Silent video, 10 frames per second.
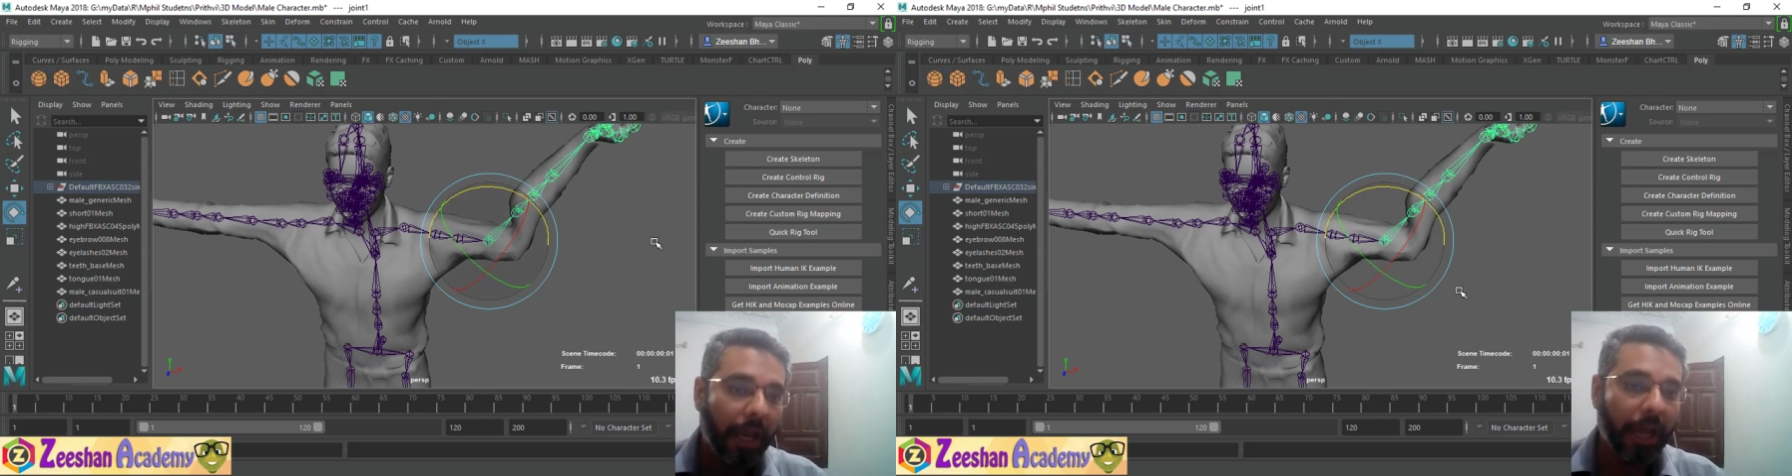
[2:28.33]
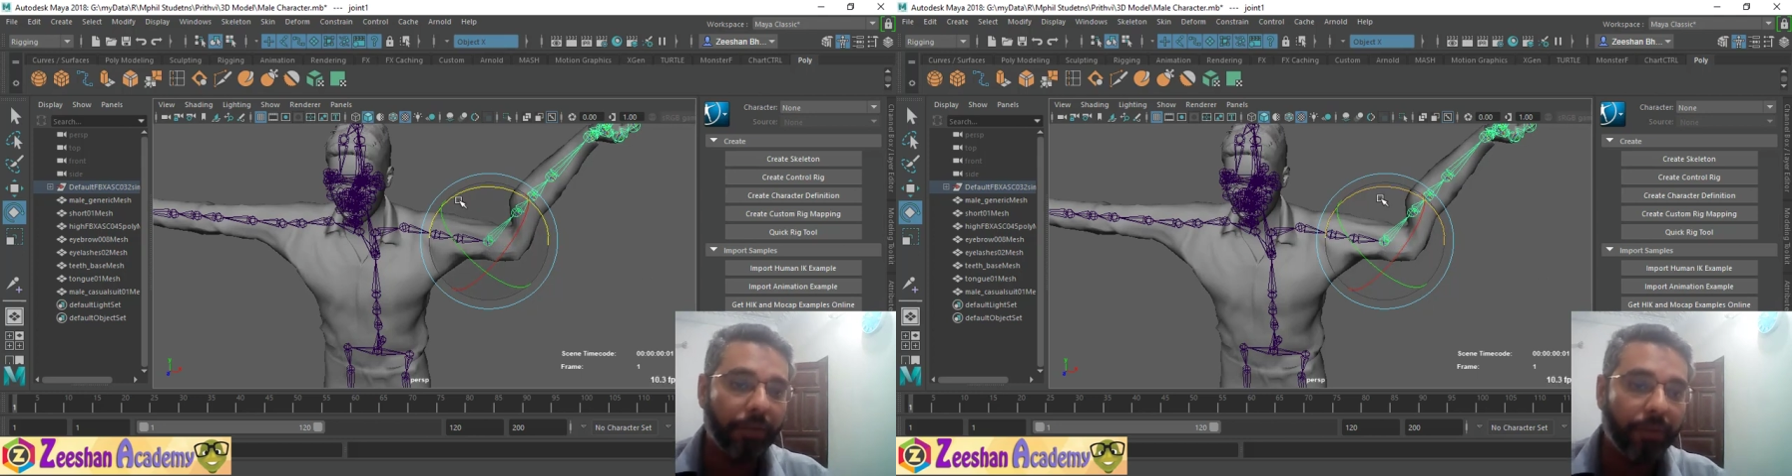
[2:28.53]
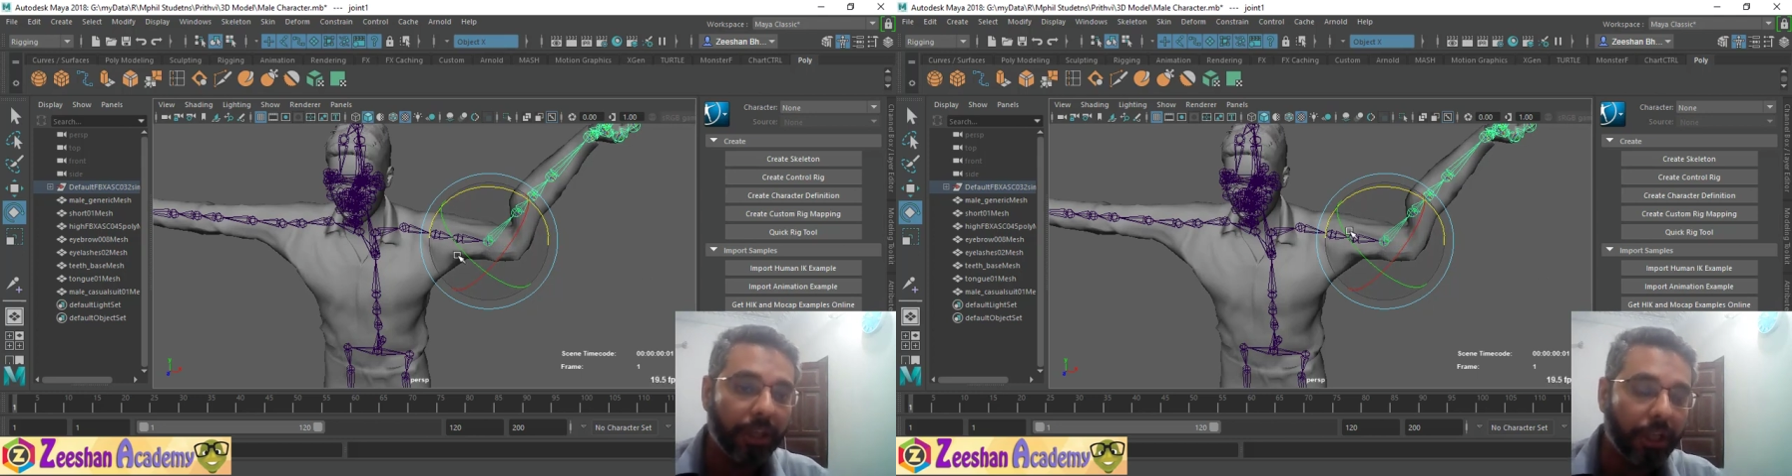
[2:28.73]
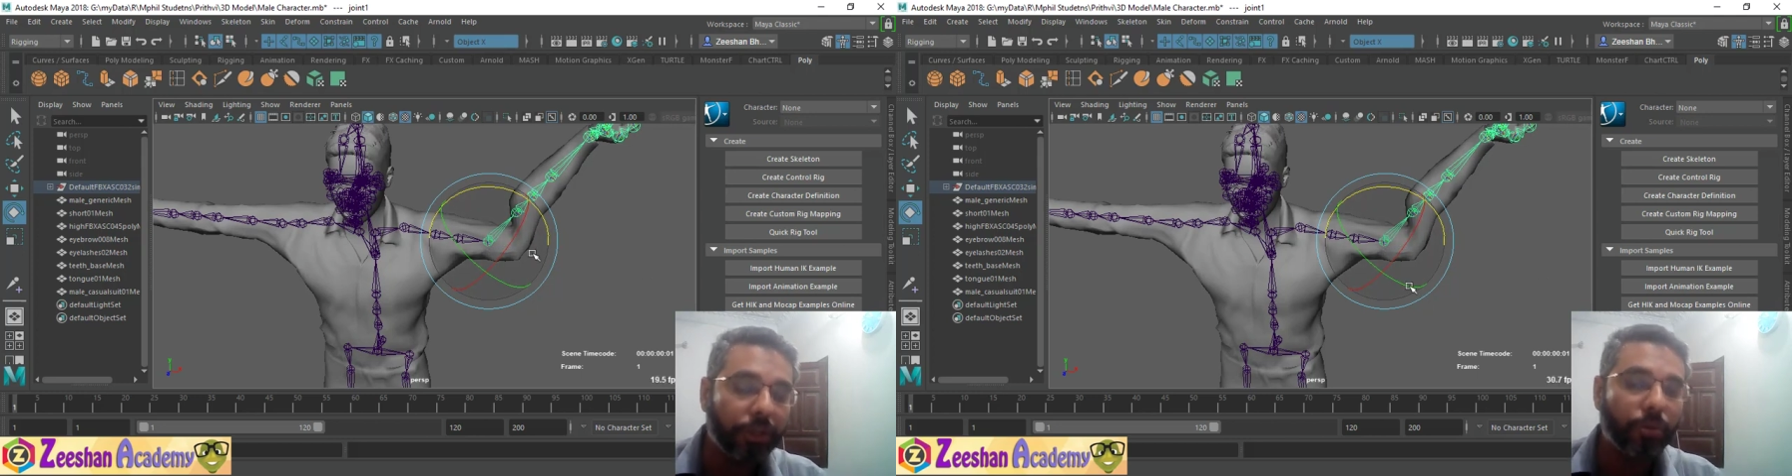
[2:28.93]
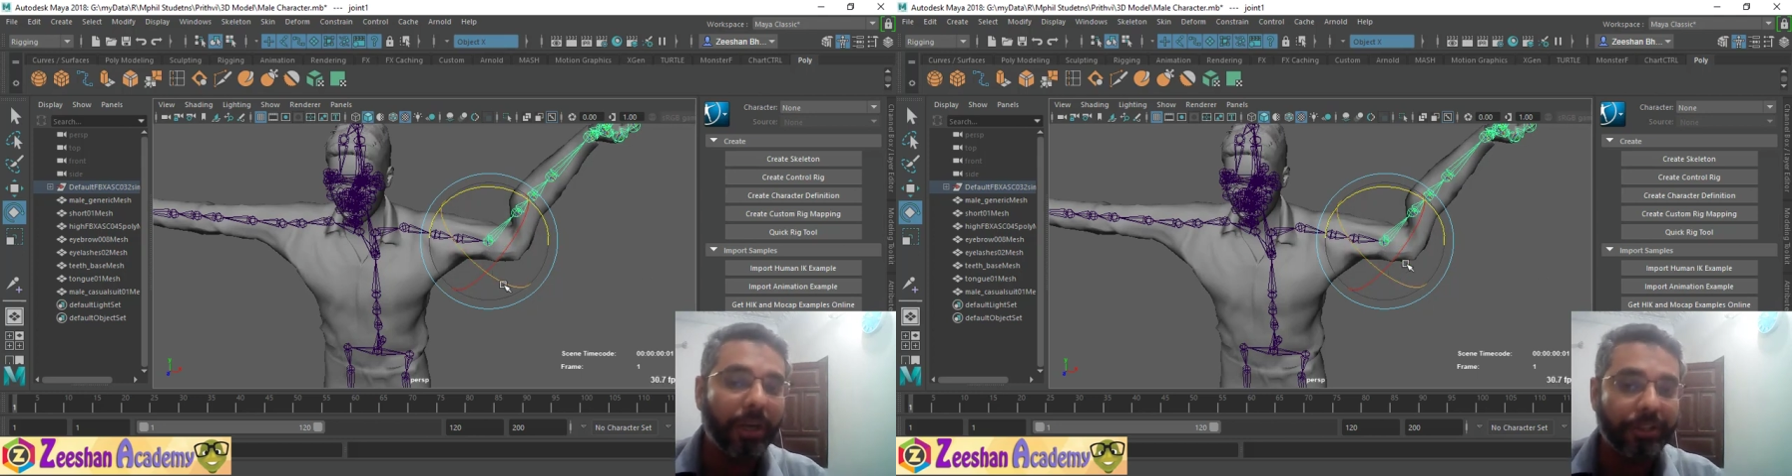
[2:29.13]
and we
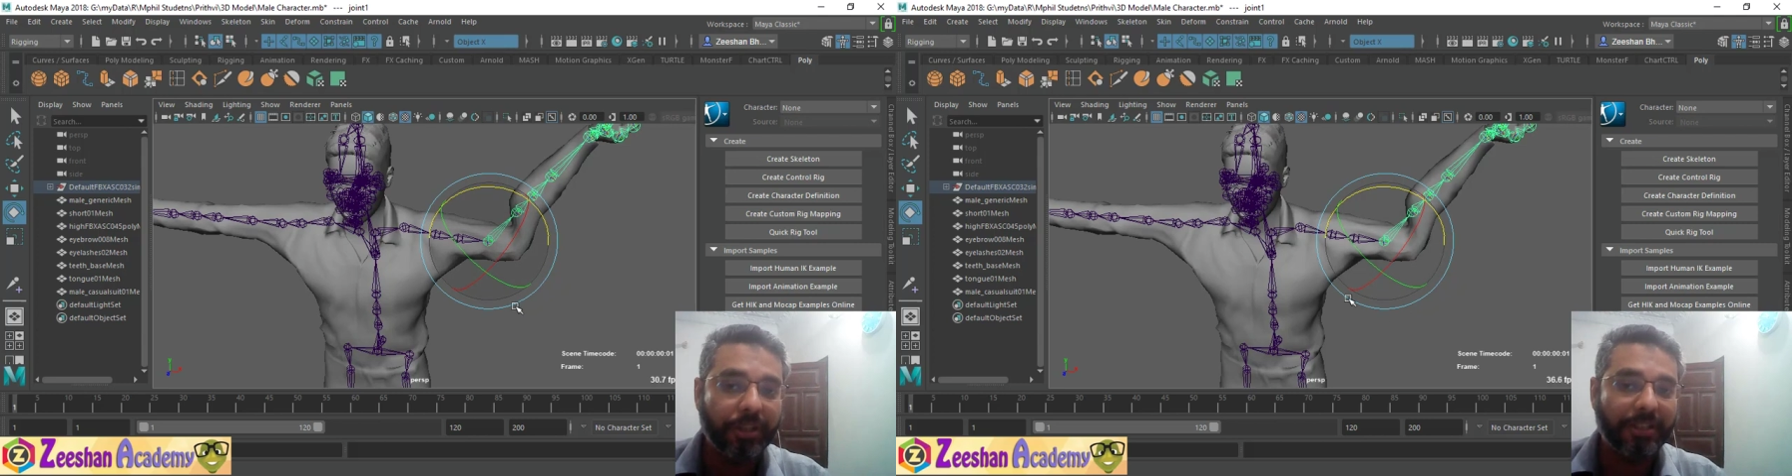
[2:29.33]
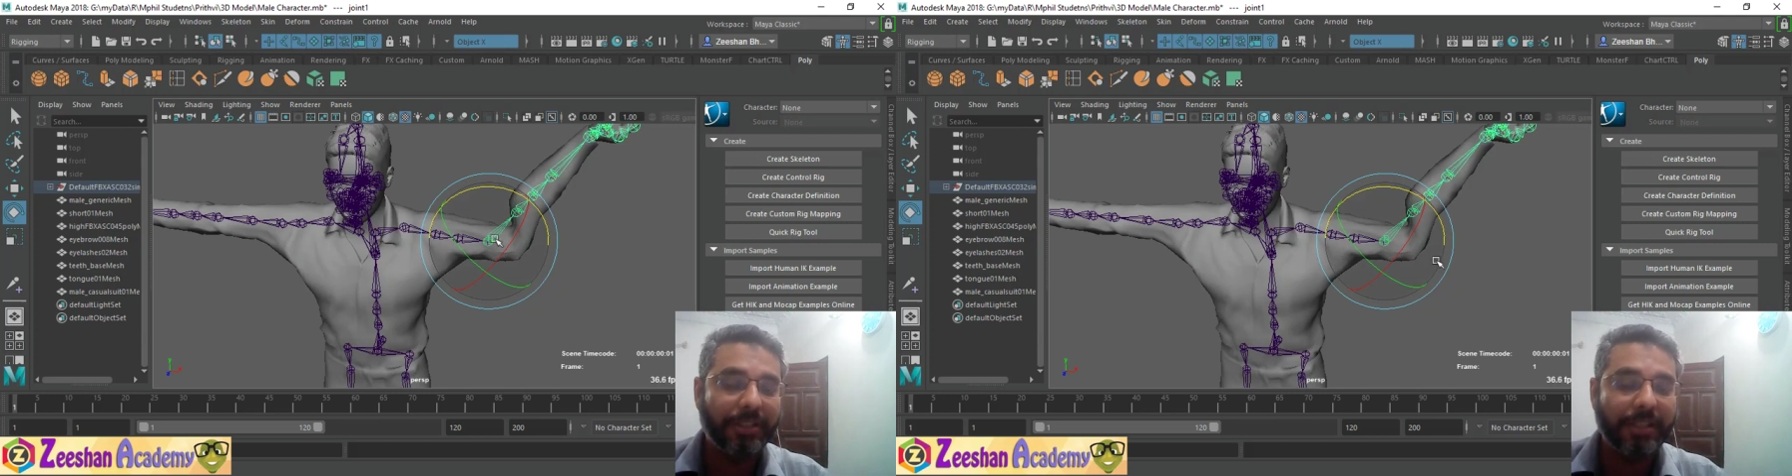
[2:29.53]
need to adjust